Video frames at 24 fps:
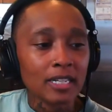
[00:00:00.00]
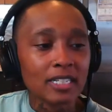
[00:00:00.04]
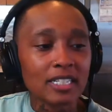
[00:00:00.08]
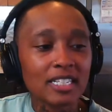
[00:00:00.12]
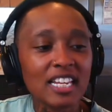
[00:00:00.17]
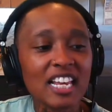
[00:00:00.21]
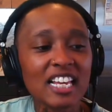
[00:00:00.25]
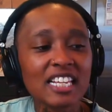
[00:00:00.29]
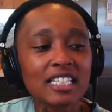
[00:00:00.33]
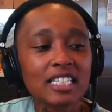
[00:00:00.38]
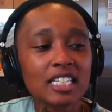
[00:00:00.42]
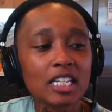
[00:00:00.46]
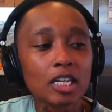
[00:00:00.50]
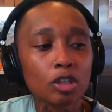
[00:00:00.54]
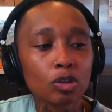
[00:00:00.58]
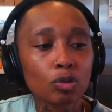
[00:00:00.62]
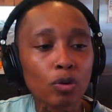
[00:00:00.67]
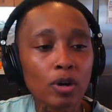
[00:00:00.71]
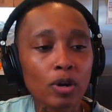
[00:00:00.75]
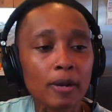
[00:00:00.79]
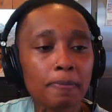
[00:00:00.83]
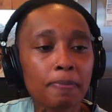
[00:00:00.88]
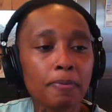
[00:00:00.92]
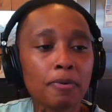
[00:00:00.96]

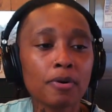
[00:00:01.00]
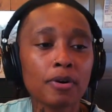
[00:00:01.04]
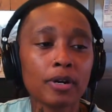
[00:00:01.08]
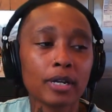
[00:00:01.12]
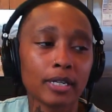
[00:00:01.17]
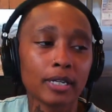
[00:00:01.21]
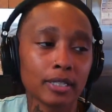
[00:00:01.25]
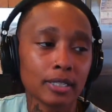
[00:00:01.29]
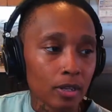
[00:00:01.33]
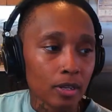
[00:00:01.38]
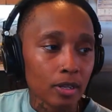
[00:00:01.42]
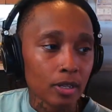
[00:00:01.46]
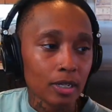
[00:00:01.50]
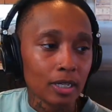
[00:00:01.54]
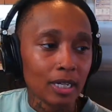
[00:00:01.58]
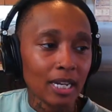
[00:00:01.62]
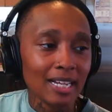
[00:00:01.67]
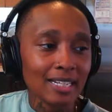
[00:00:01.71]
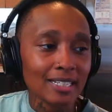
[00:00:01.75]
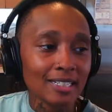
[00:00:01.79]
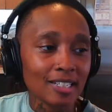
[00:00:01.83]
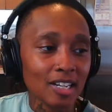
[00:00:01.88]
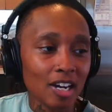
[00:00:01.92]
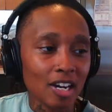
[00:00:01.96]
63 points.
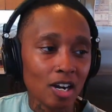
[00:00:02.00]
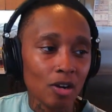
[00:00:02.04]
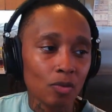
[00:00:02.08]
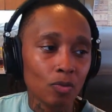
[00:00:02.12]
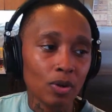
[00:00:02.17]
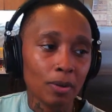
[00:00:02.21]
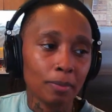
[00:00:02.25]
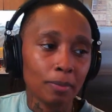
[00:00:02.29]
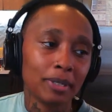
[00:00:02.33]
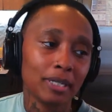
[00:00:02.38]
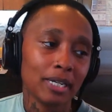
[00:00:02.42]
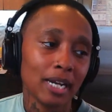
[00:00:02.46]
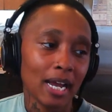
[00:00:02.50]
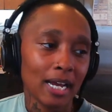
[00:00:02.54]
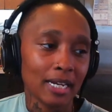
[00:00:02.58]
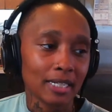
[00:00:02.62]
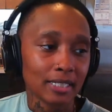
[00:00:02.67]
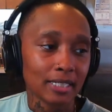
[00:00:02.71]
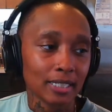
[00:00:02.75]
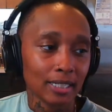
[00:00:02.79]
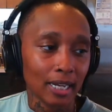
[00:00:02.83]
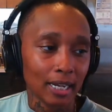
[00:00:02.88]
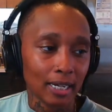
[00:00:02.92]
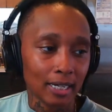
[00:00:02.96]
Let's start with
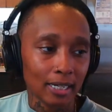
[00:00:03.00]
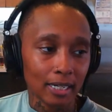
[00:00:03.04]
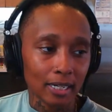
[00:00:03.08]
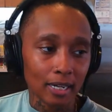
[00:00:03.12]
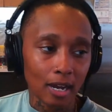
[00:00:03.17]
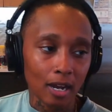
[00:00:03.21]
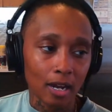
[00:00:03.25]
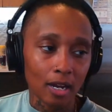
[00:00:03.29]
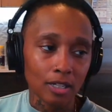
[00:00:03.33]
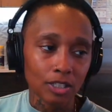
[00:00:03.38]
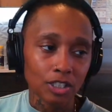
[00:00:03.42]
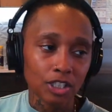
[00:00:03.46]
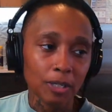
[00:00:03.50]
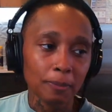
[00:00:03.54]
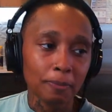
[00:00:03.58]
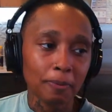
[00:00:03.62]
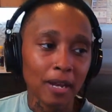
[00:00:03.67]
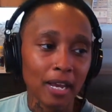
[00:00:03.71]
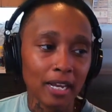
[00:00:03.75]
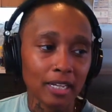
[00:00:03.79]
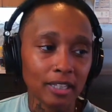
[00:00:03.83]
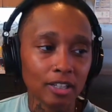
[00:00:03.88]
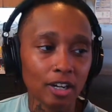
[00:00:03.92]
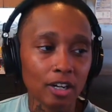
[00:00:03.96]
Betnijah Laney, y'all. She
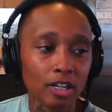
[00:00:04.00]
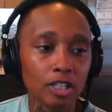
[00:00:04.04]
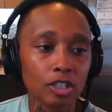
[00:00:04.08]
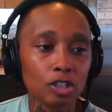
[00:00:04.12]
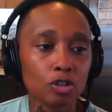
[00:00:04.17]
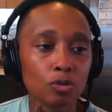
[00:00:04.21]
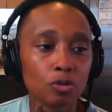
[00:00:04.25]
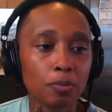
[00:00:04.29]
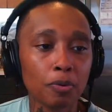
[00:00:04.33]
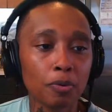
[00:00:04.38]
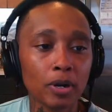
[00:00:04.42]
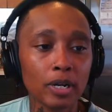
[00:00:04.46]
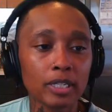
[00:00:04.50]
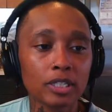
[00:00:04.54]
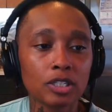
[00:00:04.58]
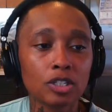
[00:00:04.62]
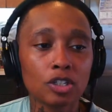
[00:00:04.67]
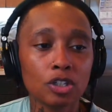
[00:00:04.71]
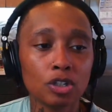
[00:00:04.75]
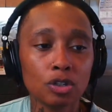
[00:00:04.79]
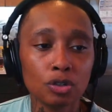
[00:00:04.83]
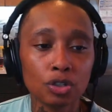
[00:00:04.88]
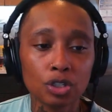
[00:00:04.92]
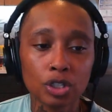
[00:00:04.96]
played 32 points,
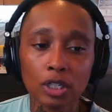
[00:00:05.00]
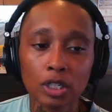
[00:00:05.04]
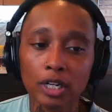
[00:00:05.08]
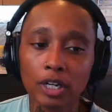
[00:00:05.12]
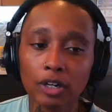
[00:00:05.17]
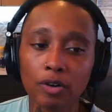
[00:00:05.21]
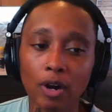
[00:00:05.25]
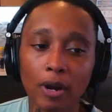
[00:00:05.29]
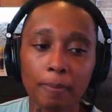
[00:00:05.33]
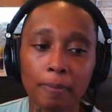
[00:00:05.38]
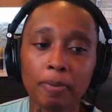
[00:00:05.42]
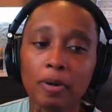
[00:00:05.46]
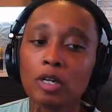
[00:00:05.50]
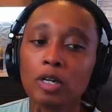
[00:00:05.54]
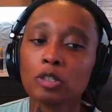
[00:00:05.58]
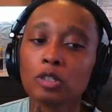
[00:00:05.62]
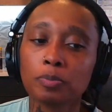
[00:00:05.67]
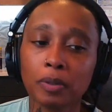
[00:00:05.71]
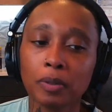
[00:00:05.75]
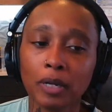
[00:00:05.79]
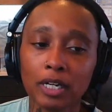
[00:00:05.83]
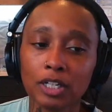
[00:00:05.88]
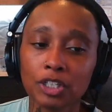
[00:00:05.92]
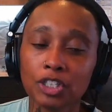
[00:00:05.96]
usually a great post
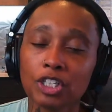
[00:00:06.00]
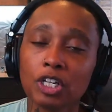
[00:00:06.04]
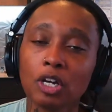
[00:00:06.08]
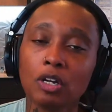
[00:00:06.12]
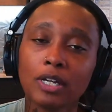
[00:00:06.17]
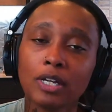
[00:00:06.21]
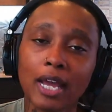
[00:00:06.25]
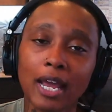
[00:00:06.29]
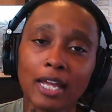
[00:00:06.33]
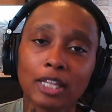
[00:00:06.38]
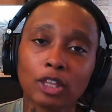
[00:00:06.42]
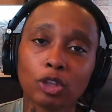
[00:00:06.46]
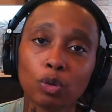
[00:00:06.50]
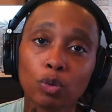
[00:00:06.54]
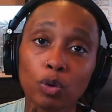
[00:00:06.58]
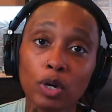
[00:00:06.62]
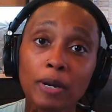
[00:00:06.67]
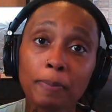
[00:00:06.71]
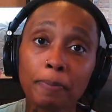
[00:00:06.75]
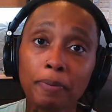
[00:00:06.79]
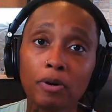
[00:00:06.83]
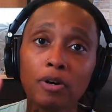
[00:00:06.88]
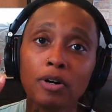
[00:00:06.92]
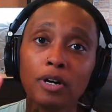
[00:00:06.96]
player. She only had
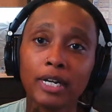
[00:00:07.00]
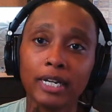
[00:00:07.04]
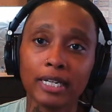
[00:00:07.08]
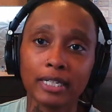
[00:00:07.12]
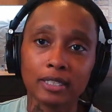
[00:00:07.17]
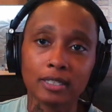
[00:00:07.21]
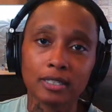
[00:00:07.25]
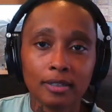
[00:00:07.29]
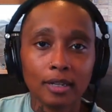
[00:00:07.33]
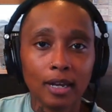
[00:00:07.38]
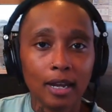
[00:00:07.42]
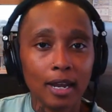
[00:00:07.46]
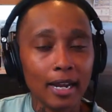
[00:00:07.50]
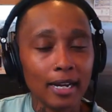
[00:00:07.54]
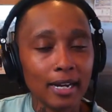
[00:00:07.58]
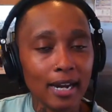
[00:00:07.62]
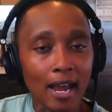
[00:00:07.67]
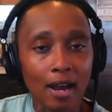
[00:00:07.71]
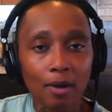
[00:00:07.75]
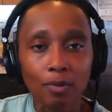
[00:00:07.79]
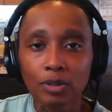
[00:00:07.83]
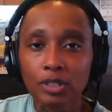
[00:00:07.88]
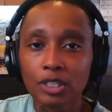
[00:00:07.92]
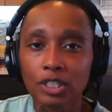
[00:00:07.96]
3 points. And
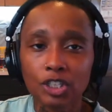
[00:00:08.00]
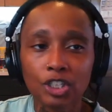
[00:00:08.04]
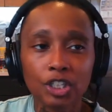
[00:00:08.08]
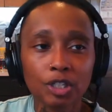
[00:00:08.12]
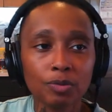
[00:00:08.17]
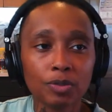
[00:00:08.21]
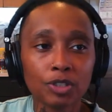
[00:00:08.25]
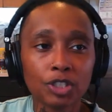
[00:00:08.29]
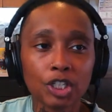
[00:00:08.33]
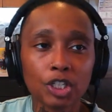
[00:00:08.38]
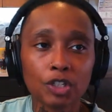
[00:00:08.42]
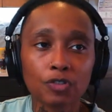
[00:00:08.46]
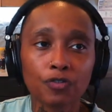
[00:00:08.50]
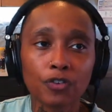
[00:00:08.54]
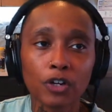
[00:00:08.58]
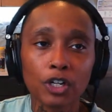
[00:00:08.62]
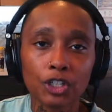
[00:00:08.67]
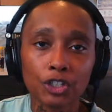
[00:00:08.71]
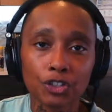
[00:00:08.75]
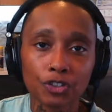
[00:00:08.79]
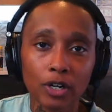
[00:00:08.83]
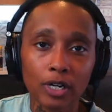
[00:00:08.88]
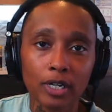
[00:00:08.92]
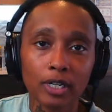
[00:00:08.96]
she was just
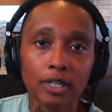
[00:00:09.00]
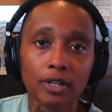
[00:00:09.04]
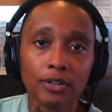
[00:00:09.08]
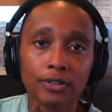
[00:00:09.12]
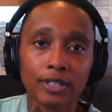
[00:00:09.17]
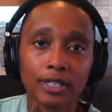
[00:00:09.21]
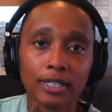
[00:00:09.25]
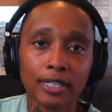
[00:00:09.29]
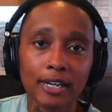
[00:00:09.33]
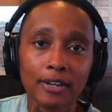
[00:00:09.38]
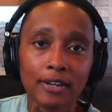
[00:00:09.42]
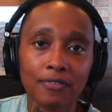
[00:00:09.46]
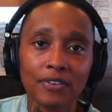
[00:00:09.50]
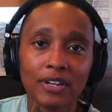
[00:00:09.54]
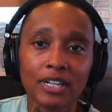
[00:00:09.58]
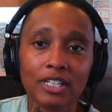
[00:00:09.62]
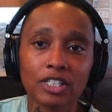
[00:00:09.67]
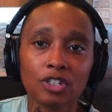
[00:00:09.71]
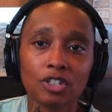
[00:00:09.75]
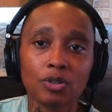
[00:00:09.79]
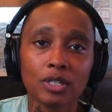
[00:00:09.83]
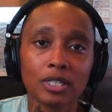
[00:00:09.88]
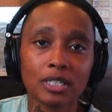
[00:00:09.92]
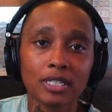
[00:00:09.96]
frustrated on the
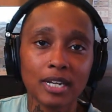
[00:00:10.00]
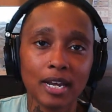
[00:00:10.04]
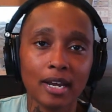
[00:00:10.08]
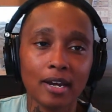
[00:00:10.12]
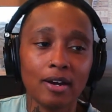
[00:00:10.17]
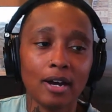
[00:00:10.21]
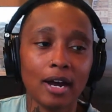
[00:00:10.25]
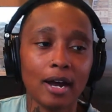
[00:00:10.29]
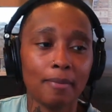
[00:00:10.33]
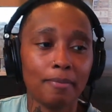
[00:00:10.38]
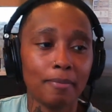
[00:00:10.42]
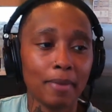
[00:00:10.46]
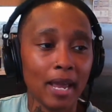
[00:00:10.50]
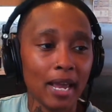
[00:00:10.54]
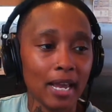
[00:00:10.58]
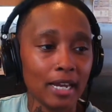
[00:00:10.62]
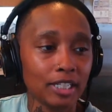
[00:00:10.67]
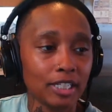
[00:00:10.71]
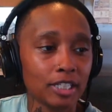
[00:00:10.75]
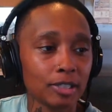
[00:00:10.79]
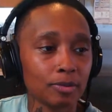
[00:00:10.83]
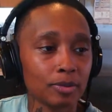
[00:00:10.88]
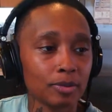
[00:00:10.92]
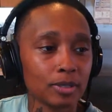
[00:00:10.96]
defense. You could tell how
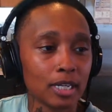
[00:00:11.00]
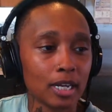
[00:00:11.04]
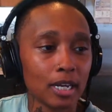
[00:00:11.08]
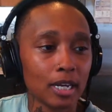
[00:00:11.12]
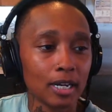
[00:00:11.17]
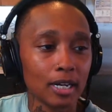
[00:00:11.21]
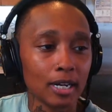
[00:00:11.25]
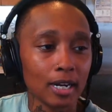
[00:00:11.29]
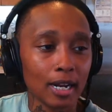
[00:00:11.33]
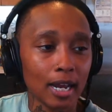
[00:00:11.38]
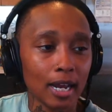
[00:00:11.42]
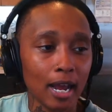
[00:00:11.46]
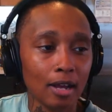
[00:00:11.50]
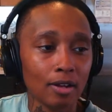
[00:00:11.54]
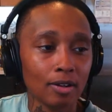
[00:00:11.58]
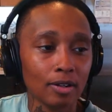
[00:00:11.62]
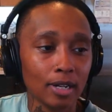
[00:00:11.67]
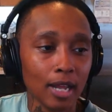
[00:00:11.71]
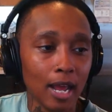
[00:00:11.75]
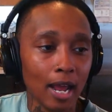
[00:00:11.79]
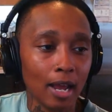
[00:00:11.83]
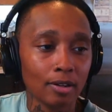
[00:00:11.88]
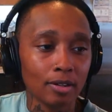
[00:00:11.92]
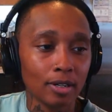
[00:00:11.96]
mad she was getting and
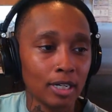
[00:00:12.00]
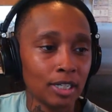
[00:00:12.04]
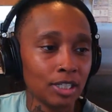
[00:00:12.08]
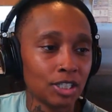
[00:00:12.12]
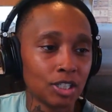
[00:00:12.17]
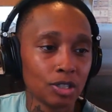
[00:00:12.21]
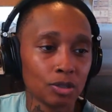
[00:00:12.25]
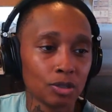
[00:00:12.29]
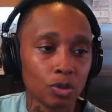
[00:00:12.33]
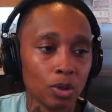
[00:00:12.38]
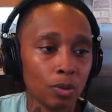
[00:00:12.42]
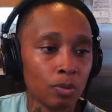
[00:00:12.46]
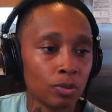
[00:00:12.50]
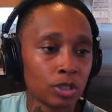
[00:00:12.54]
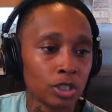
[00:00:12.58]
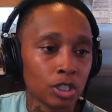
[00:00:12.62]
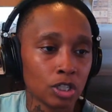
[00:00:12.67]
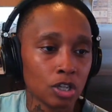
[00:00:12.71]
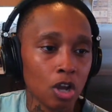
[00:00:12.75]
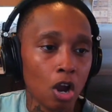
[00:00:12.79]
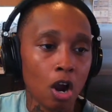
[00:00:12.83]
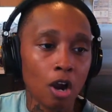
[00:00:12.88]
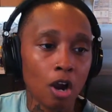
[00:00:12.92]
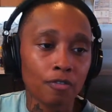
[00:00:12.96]
how it was
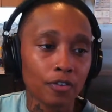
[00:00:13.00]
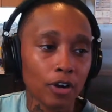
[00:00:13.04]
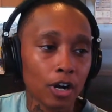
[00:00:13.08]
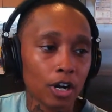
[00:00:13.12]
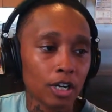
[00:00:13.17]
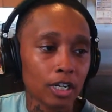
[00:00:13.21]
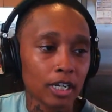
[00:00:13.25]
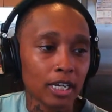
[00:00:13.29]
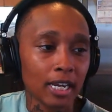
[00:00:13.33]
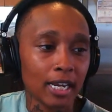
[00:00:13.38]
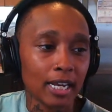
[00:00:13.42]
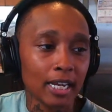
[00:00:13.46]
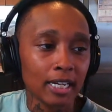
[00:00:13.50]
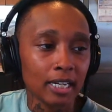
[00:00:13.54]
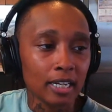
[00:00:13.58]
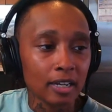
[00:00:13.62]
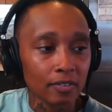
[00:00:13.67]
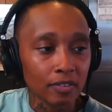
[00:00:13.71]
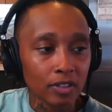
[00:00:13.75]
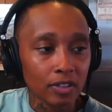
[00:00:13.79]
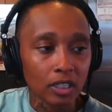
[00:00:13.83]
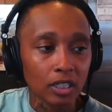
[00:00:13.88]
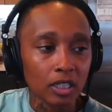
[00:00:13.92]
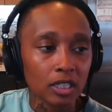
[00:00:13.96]
just hard for her to get any
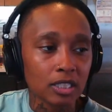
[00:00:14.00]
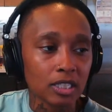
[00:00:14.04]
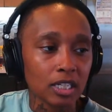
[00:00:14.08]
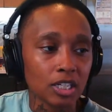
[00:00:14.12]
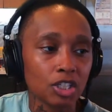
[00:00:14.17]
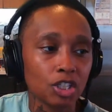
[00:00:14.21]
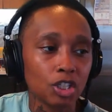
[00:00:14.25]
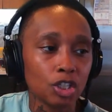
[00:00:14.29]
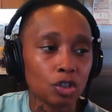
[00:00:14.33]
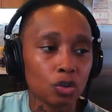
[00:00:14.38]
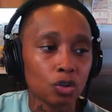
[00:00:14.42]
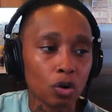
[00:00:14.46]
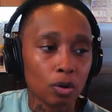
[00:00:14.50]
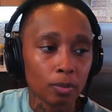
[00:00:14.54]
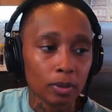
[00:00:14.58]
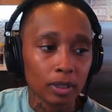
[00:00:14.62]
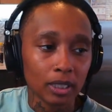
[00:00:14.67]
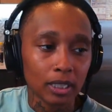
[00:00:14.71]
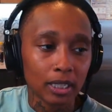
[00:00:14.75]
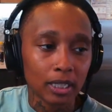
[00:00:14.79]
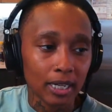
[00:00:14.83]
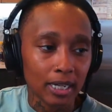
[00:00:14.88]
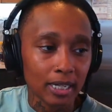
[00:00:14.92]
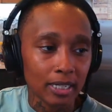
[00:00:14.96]
of the looks that she
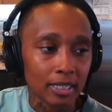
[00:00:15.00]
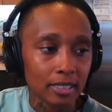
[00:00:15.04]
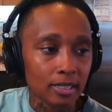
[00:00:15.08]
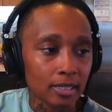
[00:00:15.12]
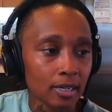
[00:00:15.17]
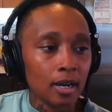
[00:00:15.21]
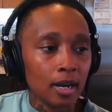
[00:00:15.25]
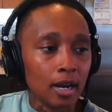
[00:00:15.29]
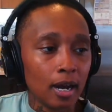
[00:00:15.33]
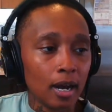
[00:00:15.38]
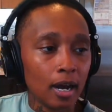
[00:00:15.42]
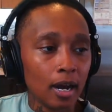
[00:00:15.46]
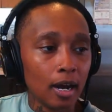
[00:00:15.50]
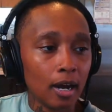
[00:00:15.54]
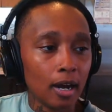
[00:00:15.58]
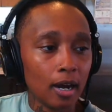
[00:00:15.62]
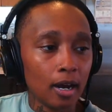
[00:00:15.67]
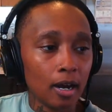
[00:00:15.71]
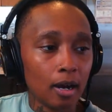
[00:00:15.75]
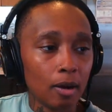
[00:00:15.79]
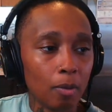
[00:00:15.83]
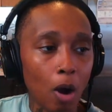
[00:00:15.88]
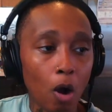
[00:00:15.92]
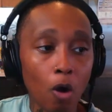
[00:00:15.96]
normally gets.
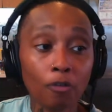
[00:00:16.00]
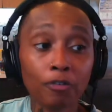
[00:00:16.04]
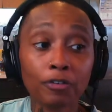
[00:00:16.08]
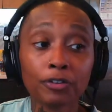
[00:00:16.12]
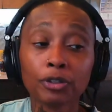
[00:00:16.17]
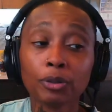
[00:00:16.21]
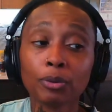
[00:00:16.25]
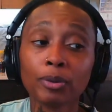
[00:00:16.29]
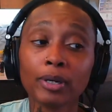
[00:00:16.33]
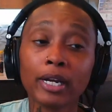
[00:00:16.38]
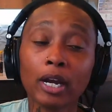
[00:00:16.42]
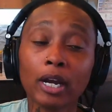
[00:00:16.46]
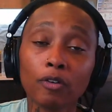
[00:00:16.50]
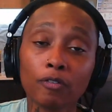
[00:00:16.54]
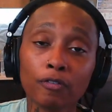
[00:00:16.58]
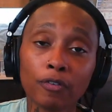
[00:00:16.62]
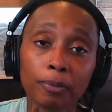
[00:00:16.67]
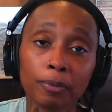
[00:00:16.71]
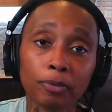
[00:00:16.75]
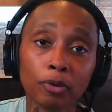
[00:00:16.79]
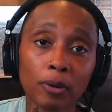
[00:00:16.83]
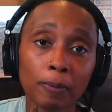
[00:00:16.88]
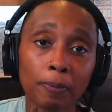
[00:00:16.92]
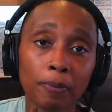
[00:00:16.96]
0 for 3
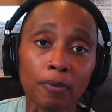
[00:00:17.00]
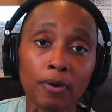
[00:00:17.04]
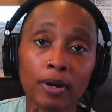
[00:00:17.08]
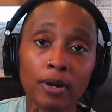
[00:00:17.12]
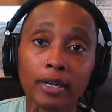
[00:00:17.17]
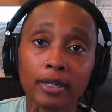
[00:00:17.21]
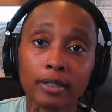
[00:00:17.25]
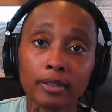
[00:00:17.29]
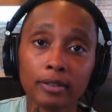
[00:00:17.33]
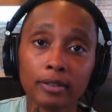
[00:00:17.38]
from 3-point.